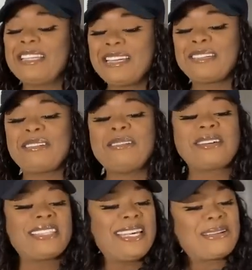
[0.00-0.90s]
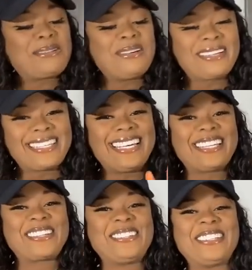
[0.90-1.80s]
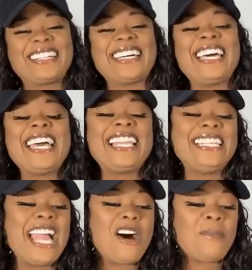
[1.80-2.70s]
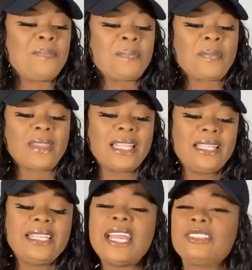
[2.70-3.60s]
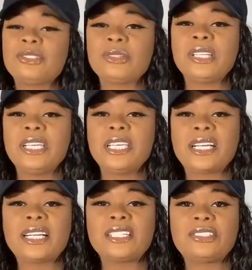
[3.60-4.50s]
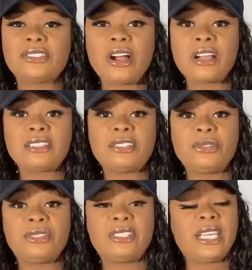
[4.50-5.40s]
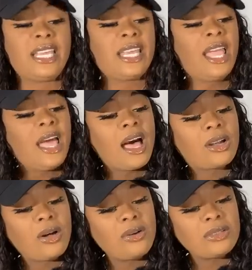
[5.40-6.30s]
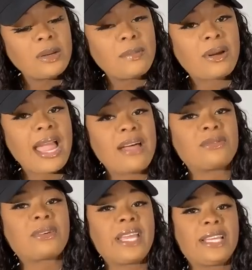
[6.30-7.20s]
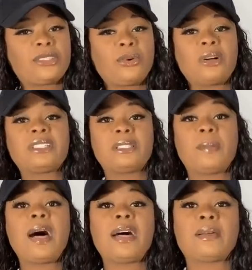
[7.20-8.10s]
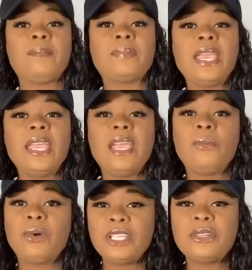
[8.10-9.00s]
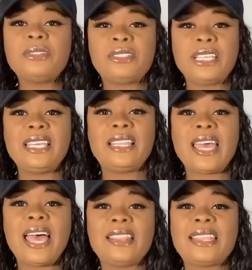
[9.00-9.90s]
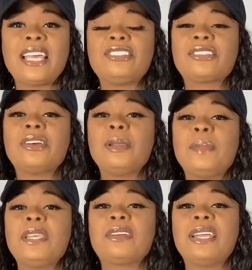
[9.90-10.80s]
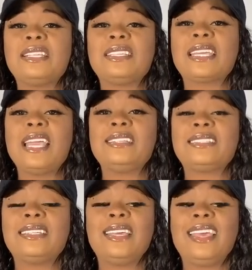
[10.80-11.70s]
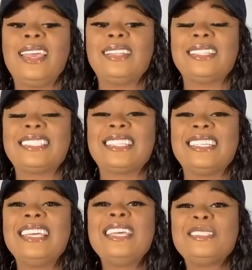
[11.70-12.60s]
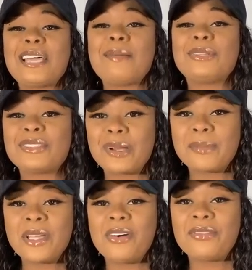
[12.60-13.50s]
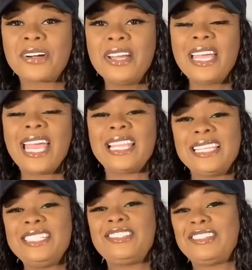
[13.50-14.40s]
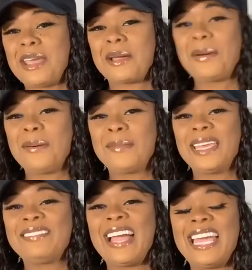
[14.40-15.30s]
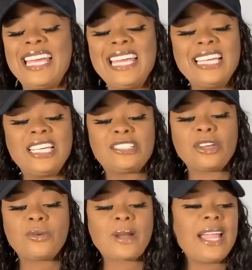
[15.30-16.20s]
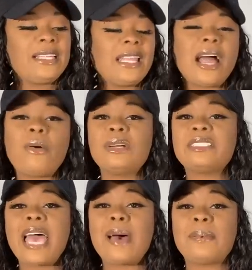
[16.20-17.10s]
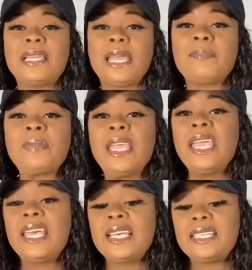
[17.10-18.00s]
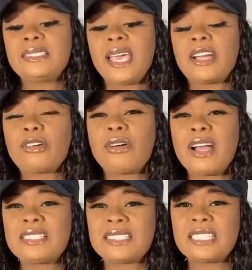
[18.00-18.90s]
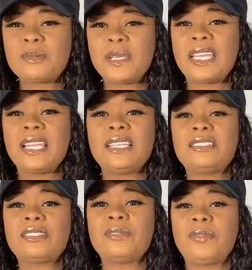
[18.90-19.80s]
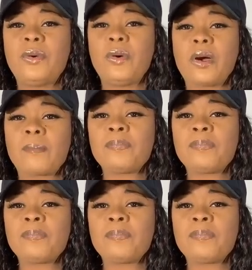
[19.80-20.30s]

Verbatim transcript: Let it cook, let it cook, let it cook. Now, naturally, you're gonna start to see a golden brown ring towards the bottom. And when you see that, that's gonna be your indication that, hey, listen, time to turn me over, at least check on me, right? And so right now what's happening is a crust is beginning to form